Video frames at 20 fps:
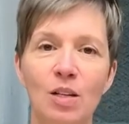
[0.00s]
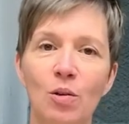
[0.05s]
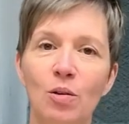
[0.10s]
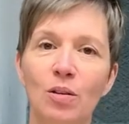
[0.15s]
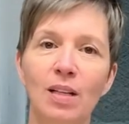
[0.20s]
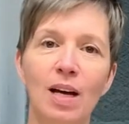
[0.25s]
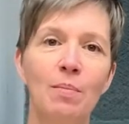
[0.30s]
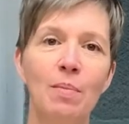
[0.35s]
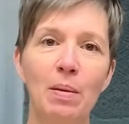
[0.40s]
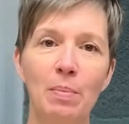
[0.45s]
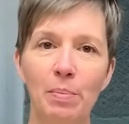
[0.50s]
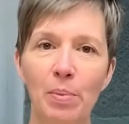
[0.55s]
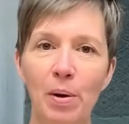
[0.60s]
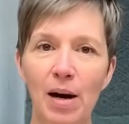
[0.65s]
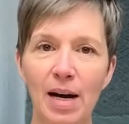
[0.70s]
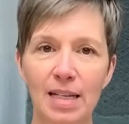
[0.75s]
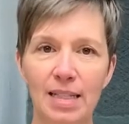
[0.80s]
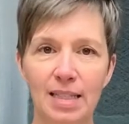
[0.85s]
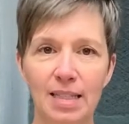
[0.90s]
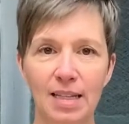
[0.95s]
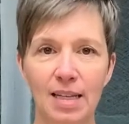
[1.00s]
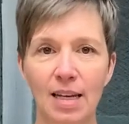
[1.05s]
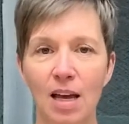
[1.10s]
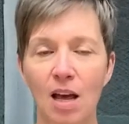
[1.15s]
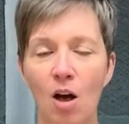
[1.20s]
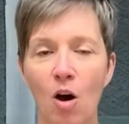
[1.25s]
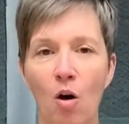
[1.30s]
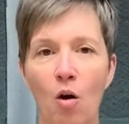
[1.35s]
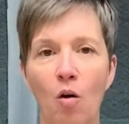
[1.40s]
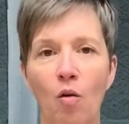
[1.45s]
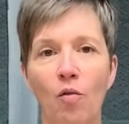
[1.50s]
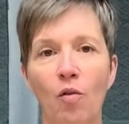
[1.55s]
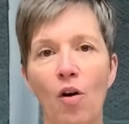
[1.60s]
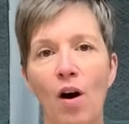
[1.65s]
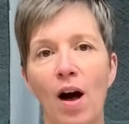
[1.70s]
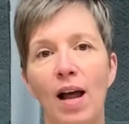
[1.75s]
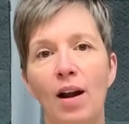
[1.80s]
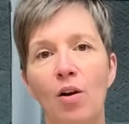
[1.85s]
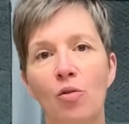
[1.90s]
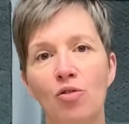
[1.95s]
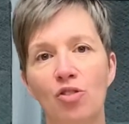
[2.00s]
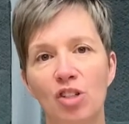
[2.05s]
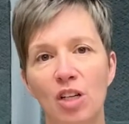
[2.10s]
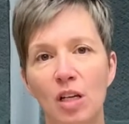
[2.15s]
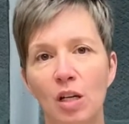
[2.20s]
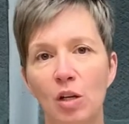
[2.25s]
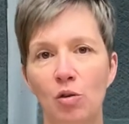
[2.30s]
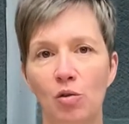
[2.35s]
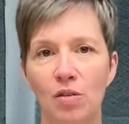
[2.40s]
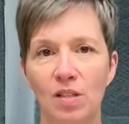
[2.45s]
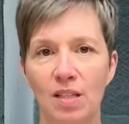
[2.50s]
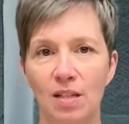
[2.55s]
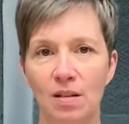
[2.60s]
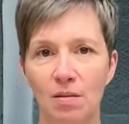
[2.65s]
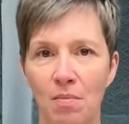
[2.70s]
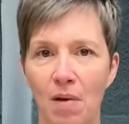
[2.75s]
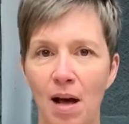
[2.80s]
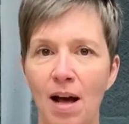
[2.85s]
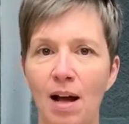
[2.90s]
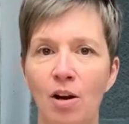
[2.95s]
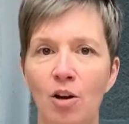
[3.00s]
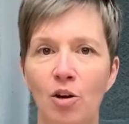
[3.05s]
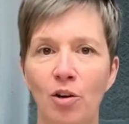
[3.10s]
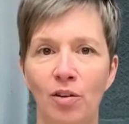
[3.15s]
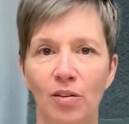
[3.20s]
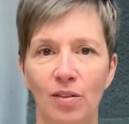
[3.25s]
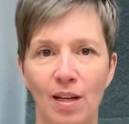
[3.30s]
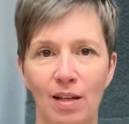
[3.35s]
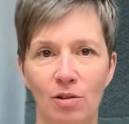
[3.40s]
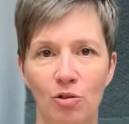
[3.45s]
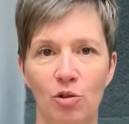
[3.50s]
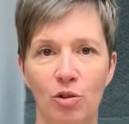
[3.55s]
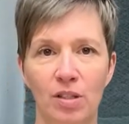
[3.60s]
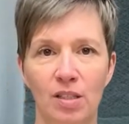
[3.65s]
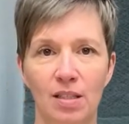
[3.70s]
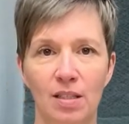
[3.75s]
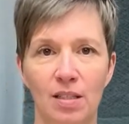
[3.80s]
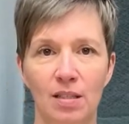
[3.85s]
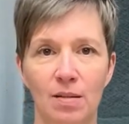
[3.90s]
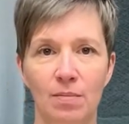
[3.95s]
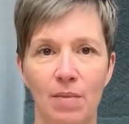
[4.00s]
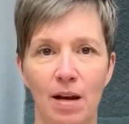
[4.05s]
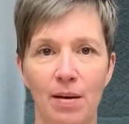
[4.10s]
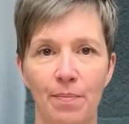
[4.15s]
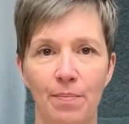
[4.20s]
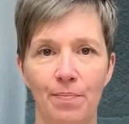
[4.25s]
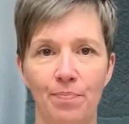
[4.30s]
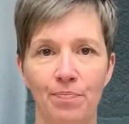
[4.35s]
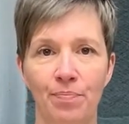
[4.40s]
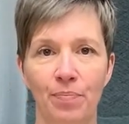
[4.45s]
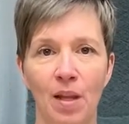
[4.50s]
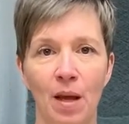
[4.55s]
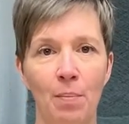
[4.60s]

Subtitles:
If we don't put enough, we will unnecessarily lengthen the hardening time.